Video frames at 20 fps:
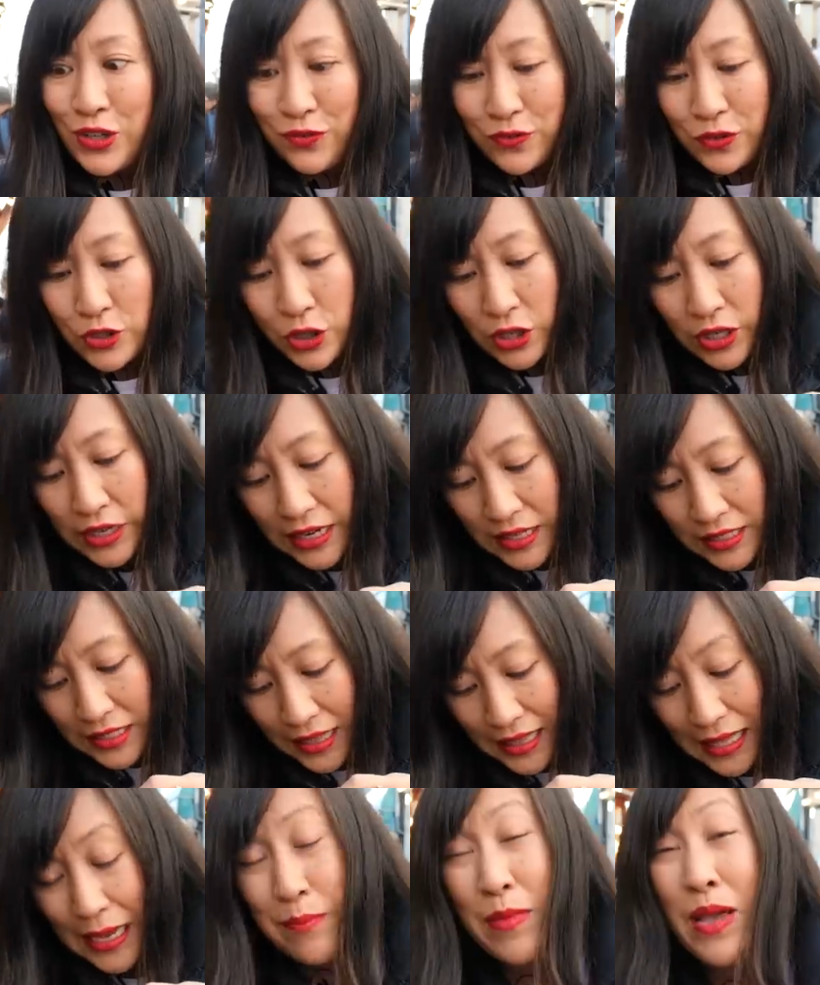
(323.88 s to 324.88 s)
of goodies, I
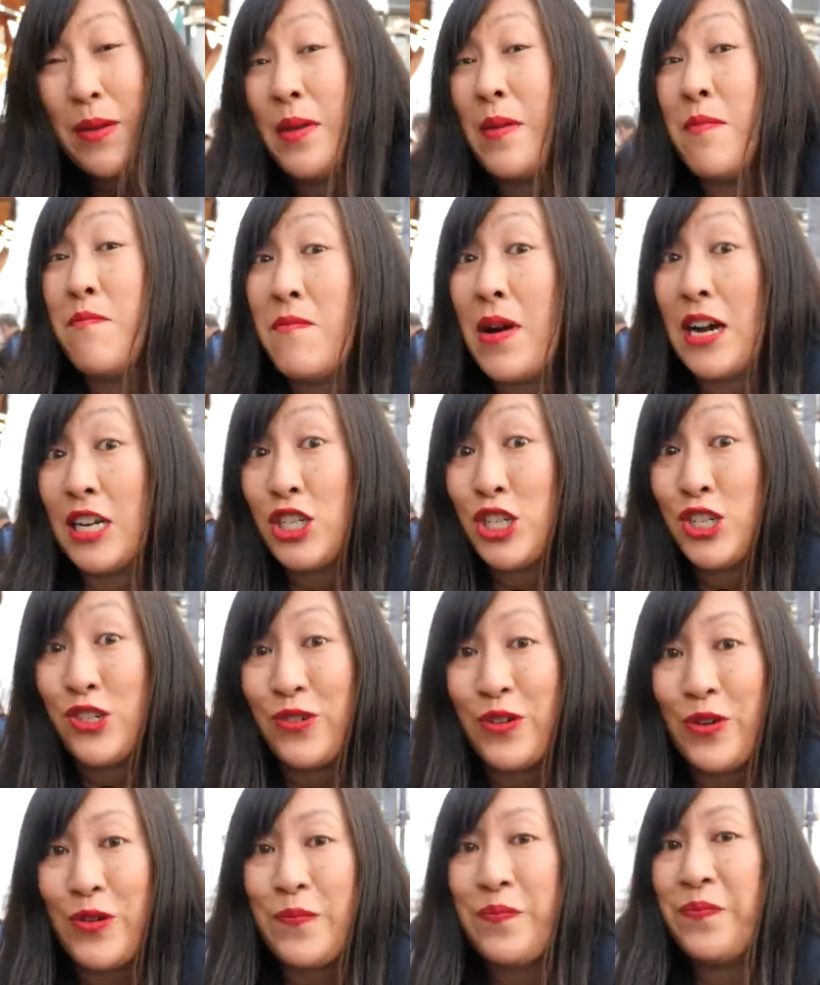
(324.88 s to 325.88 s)
think maybe
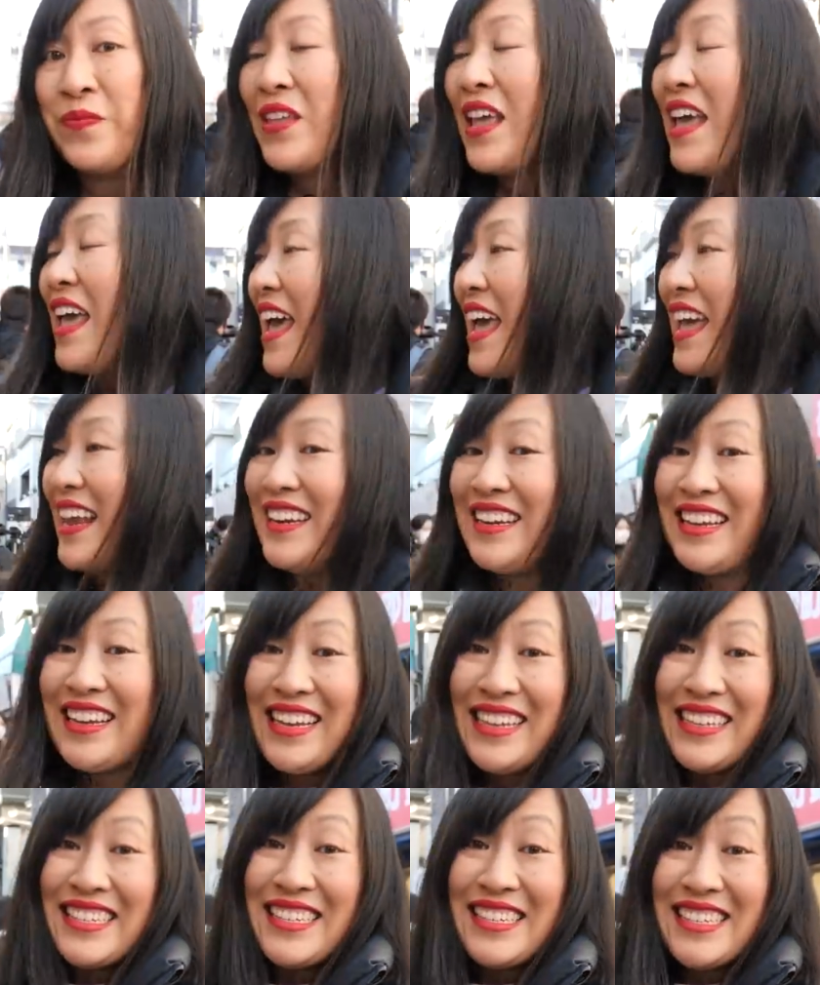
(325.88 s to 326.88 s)
mushroom. And
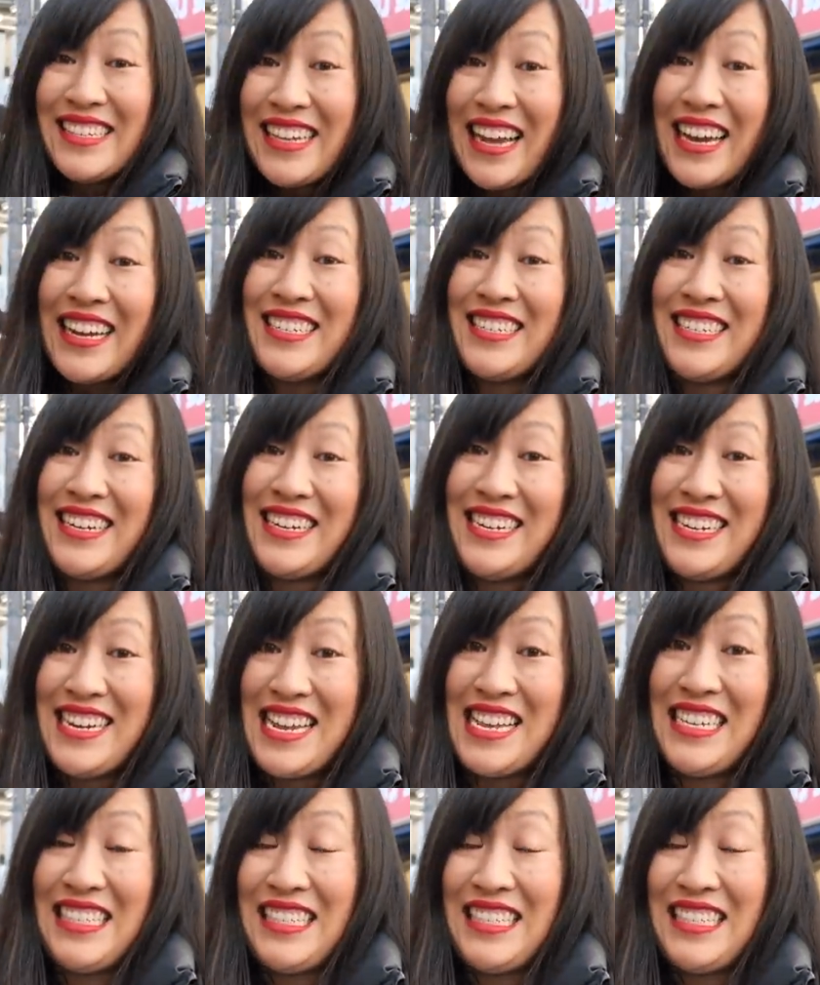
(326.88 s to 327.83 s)
it's such a neat